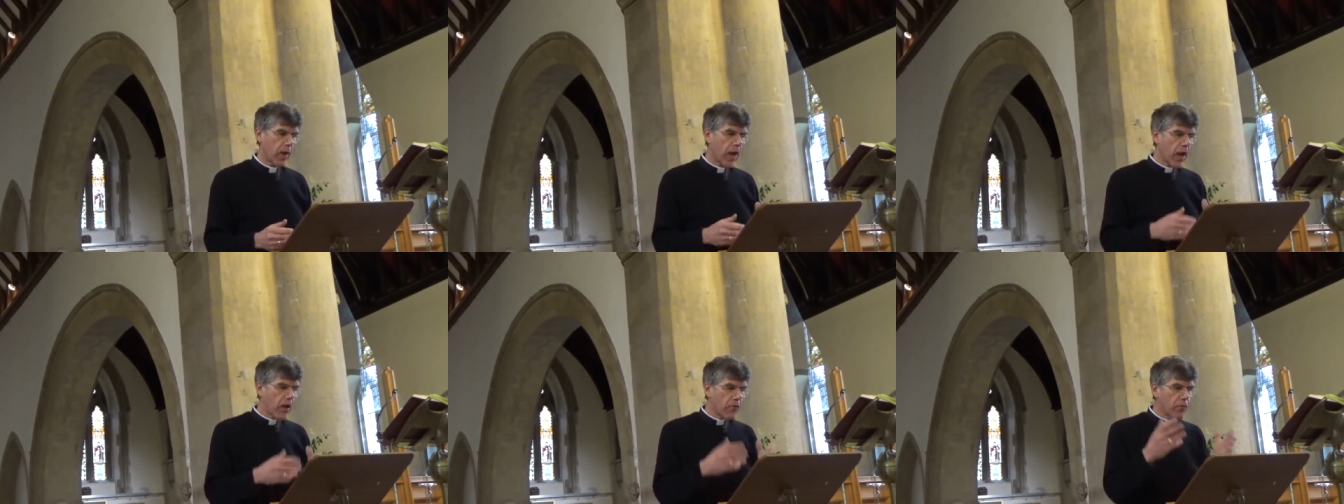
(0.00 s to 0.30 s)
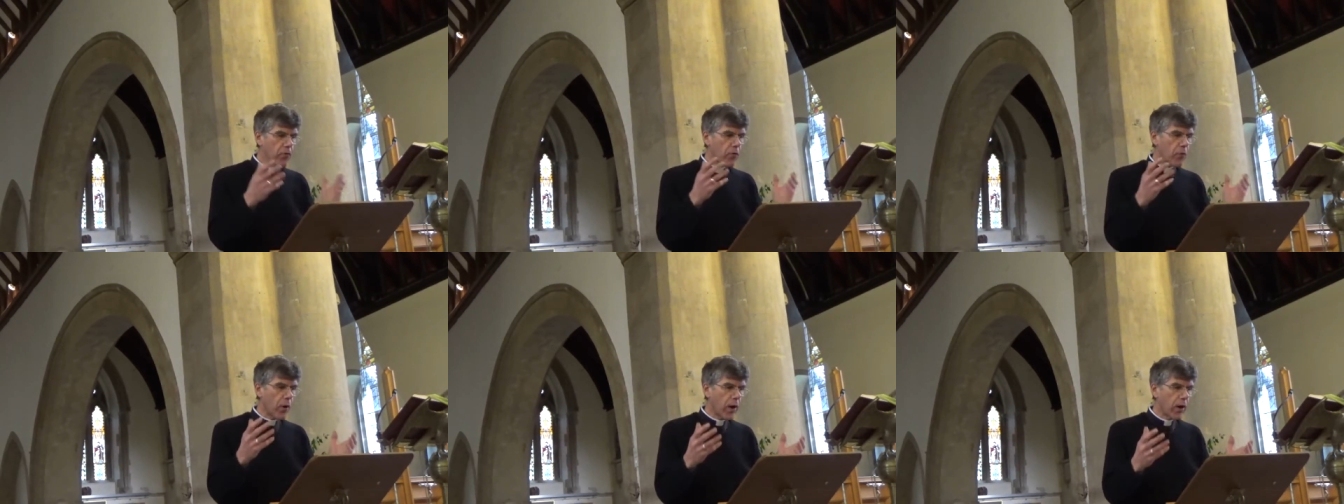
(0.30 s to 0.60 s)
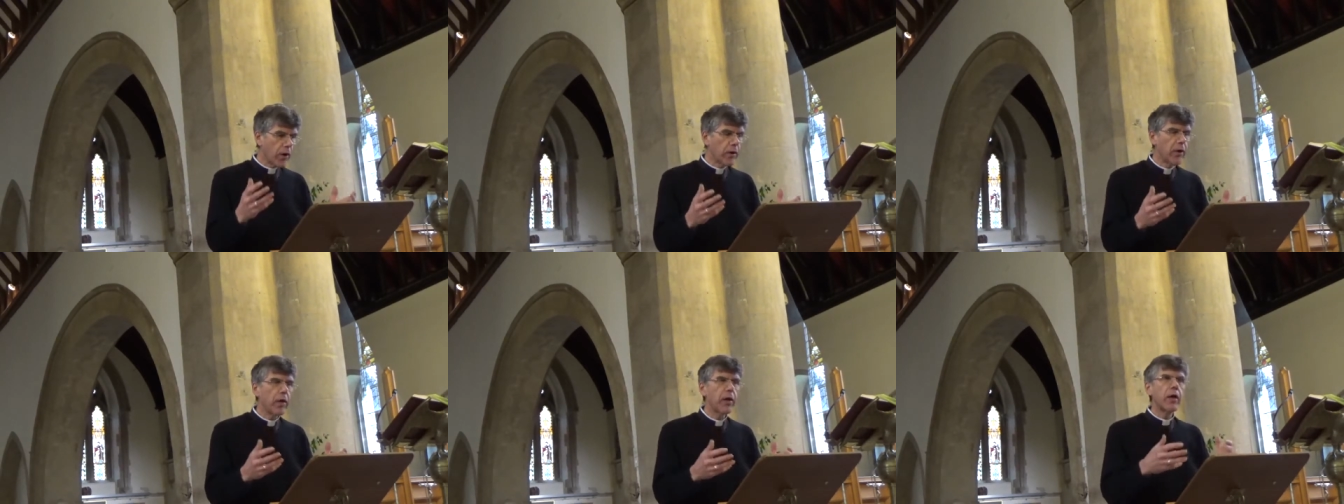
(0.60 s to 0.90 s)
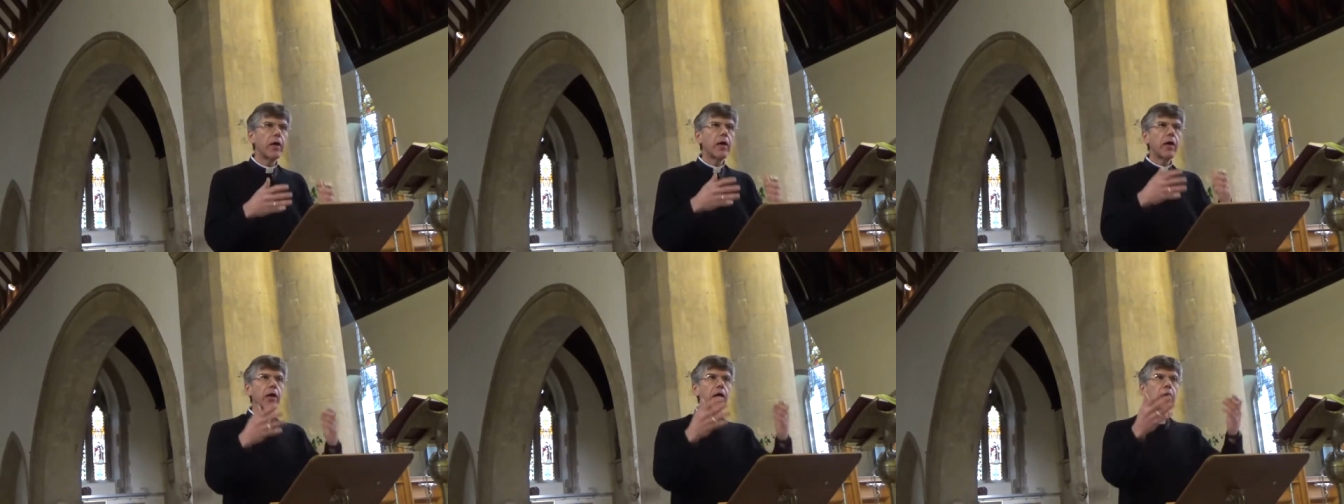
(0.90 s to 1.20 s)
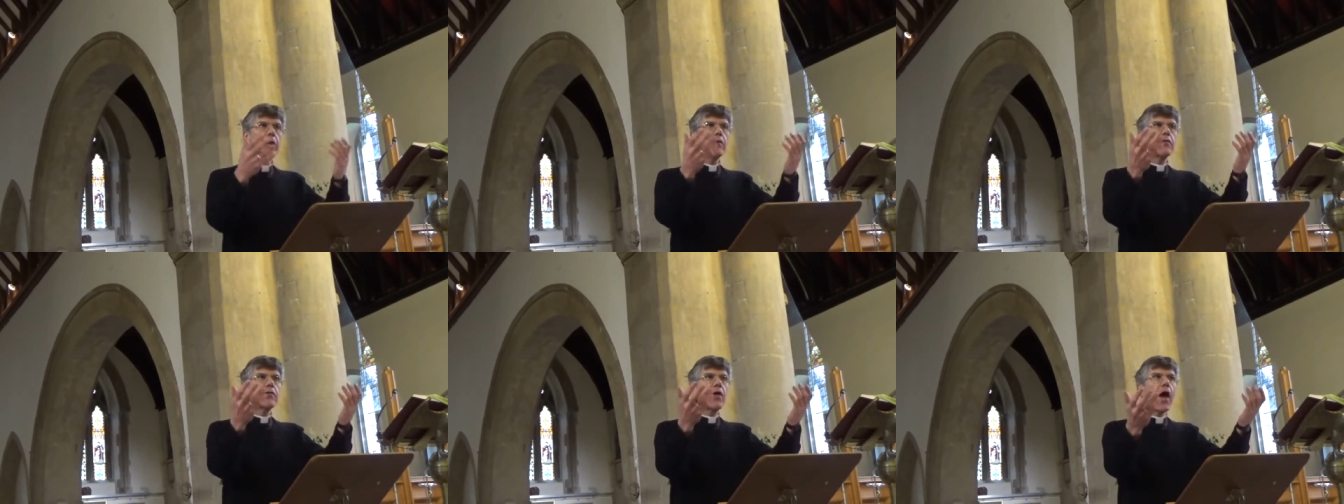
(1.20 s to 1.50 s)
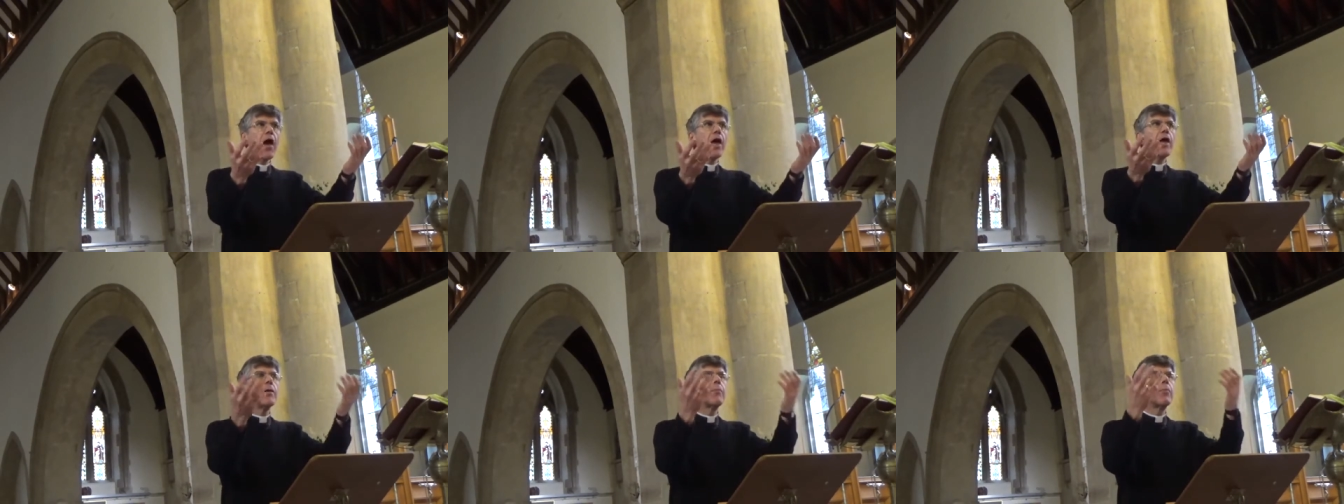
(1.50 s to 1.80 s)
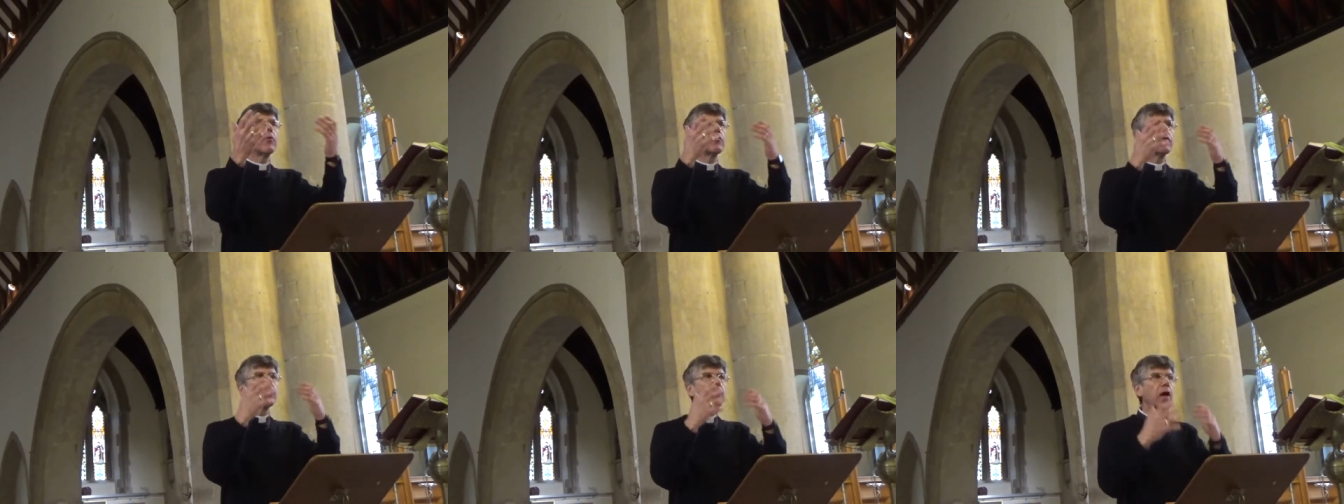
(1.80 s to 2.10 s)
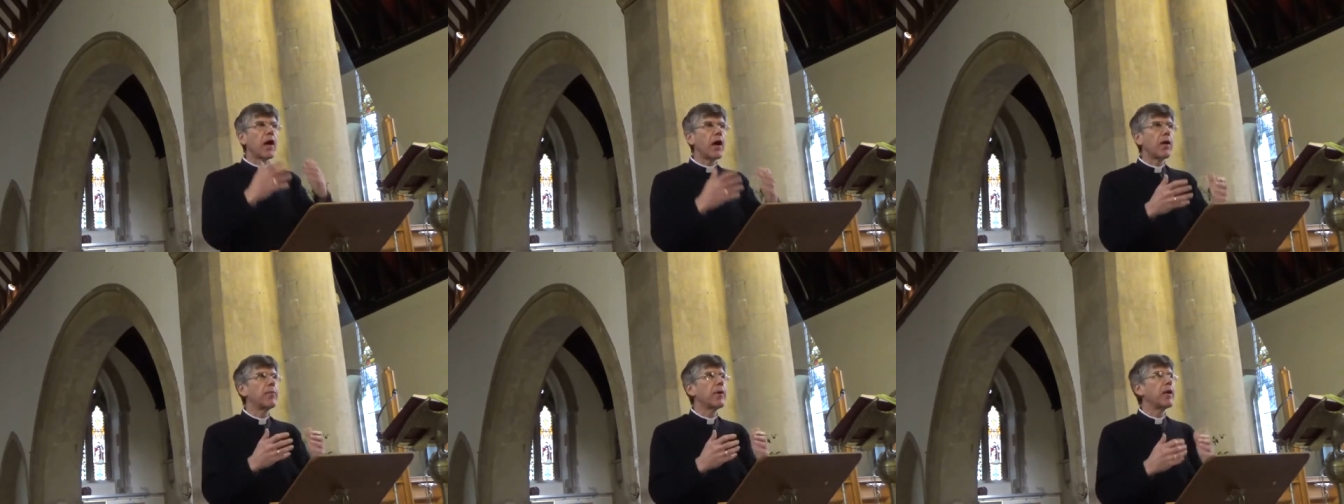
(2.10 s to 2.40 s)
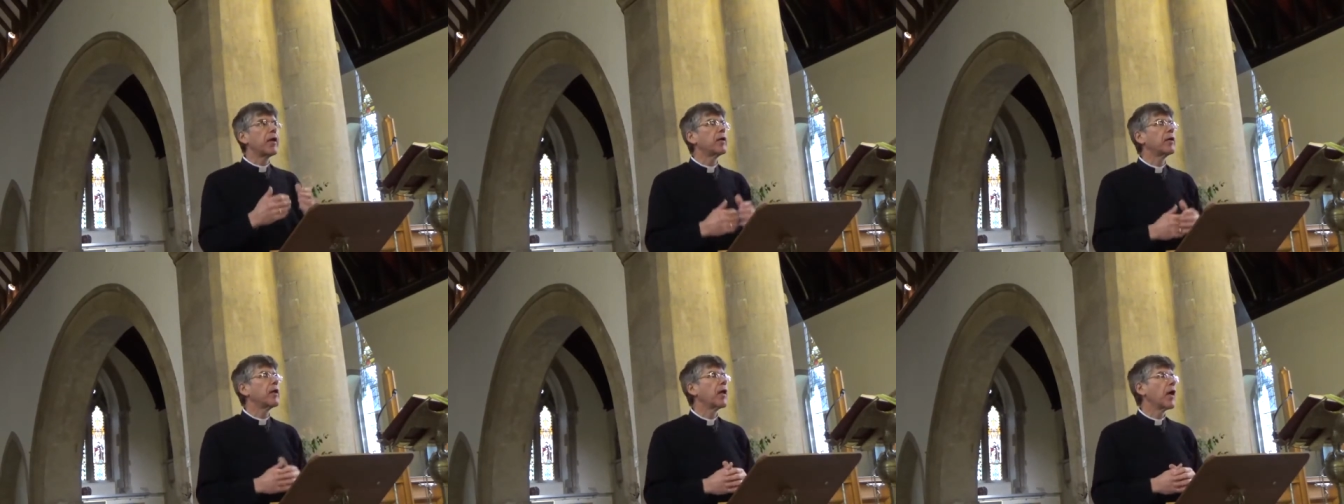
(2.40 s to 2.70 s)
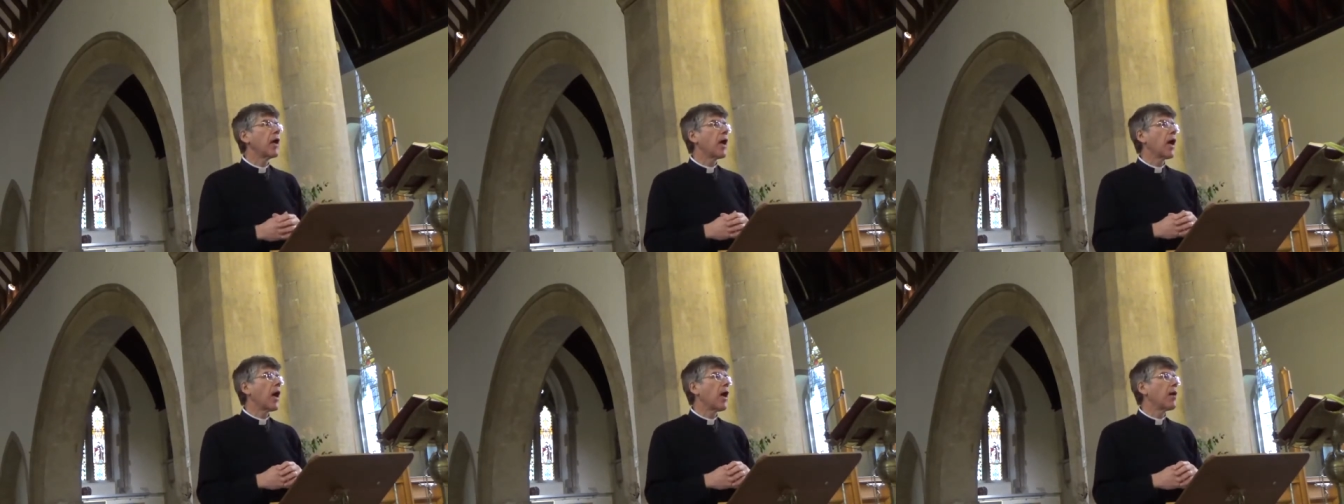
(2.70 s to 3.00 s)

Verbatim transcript: Everyone is able to come in